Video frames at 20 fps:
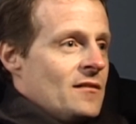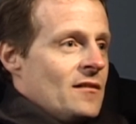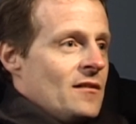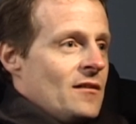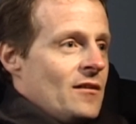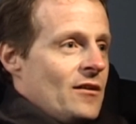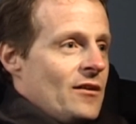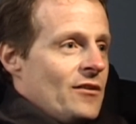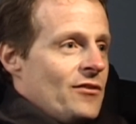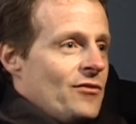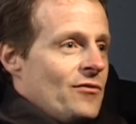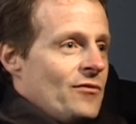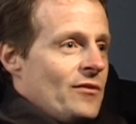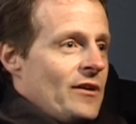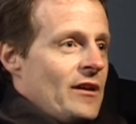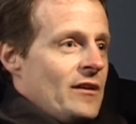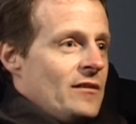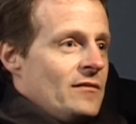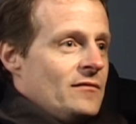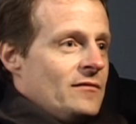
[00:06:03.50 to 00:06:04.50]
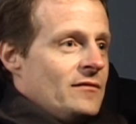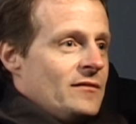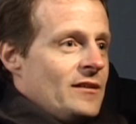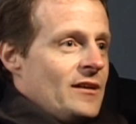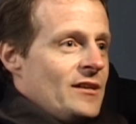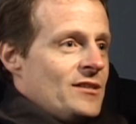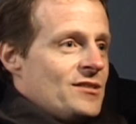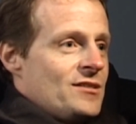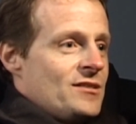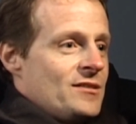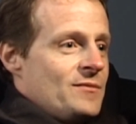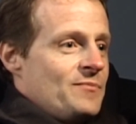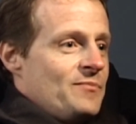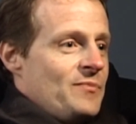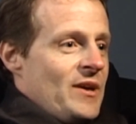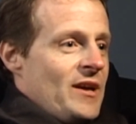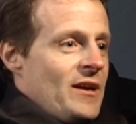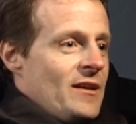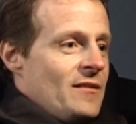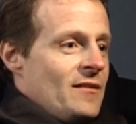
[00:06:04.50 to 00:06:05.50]
I thought, and it's
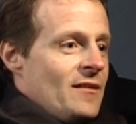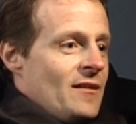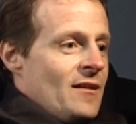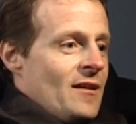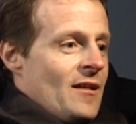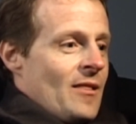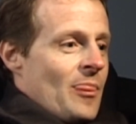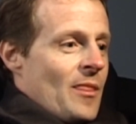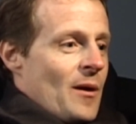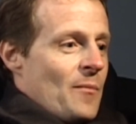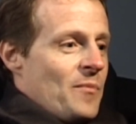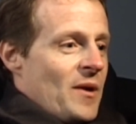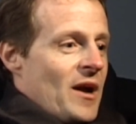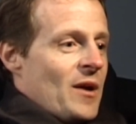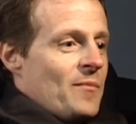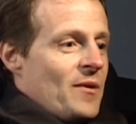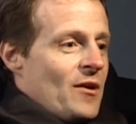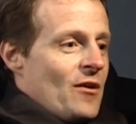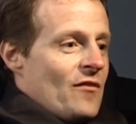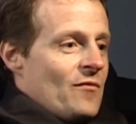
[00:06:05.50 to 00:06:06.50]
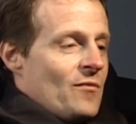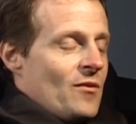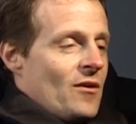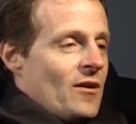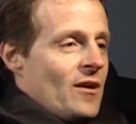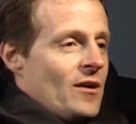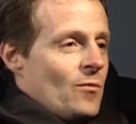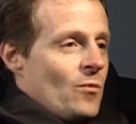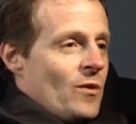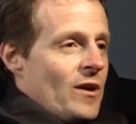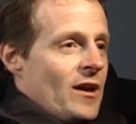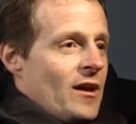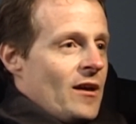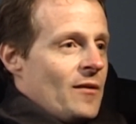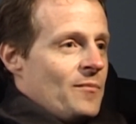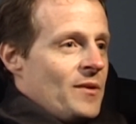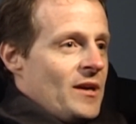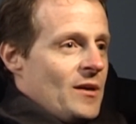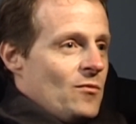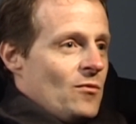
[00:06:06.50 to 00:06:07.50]
been a bugbear of mine where
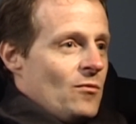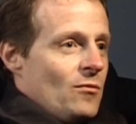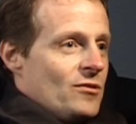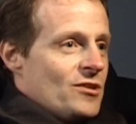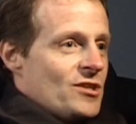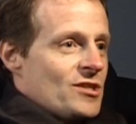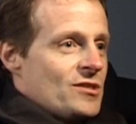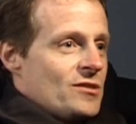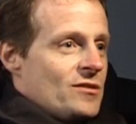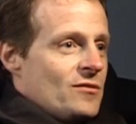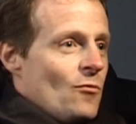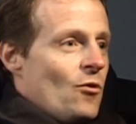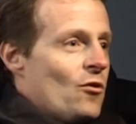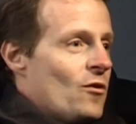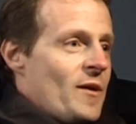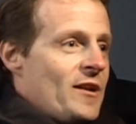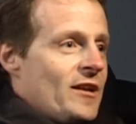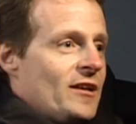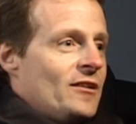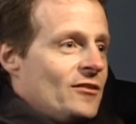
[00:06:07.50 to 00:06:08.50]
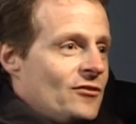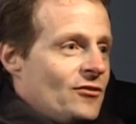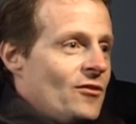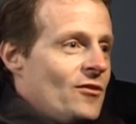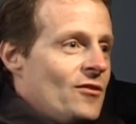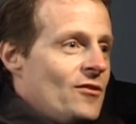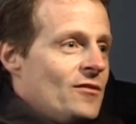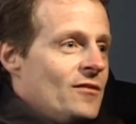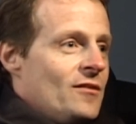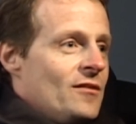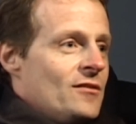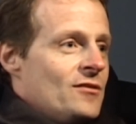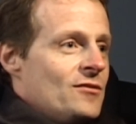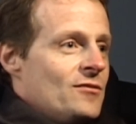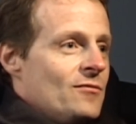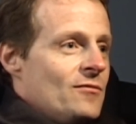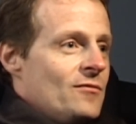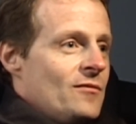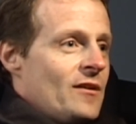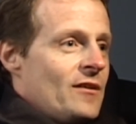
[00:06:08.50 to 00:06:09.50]
people just automatically turn
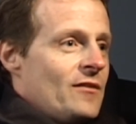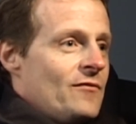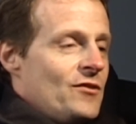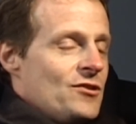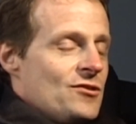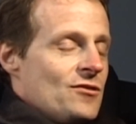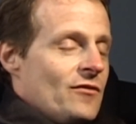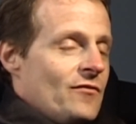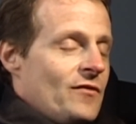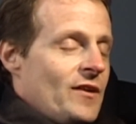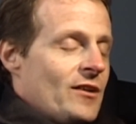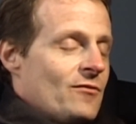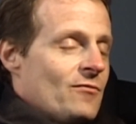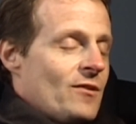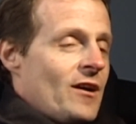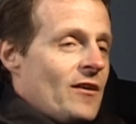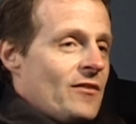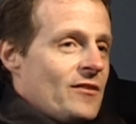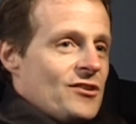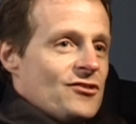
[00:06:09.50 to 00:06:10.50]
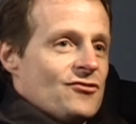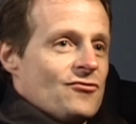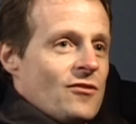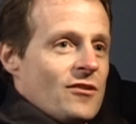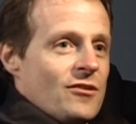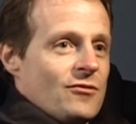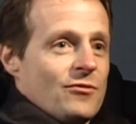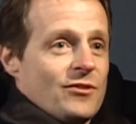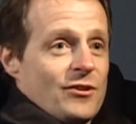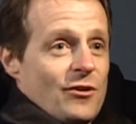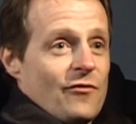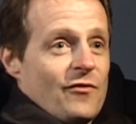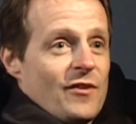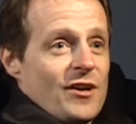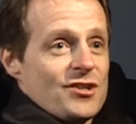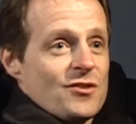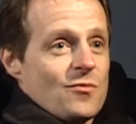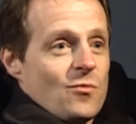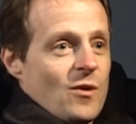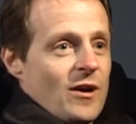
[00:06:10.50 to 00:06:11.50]
to a visual effect rather than just trying to do it the
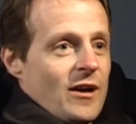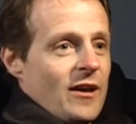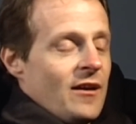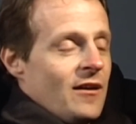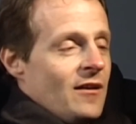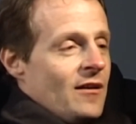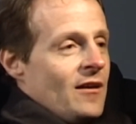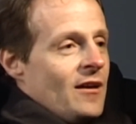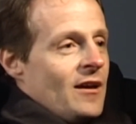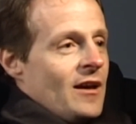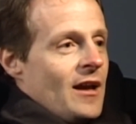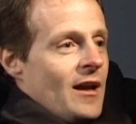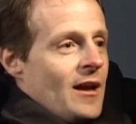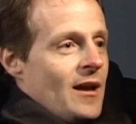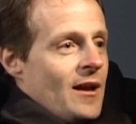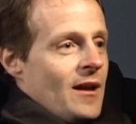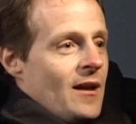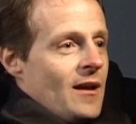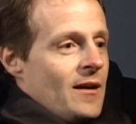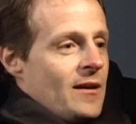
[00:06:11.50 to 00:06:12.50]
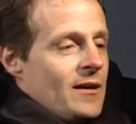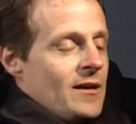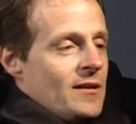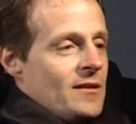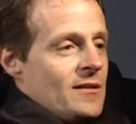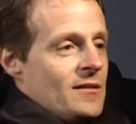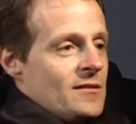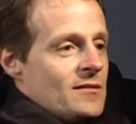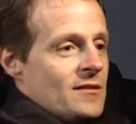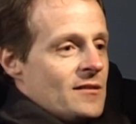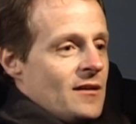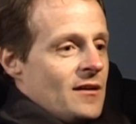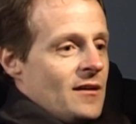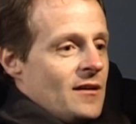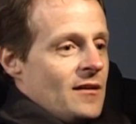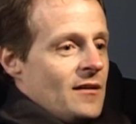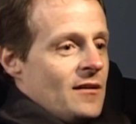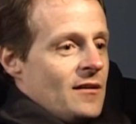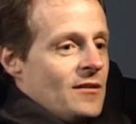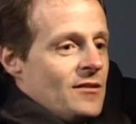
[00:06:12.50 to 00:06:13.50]
old-fashioned way and
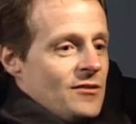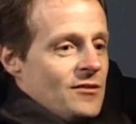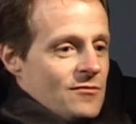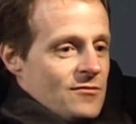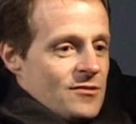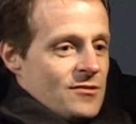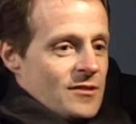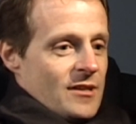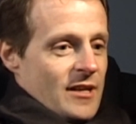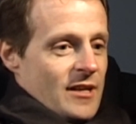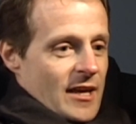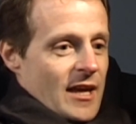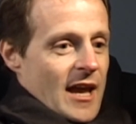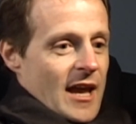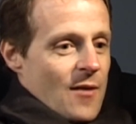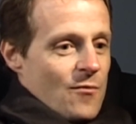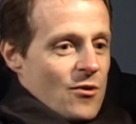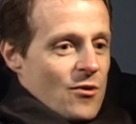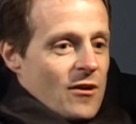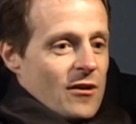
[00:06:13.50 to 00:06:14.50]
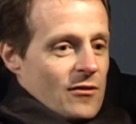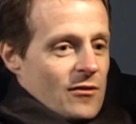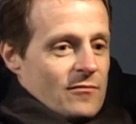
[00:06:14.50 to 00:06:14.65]
use an in-camera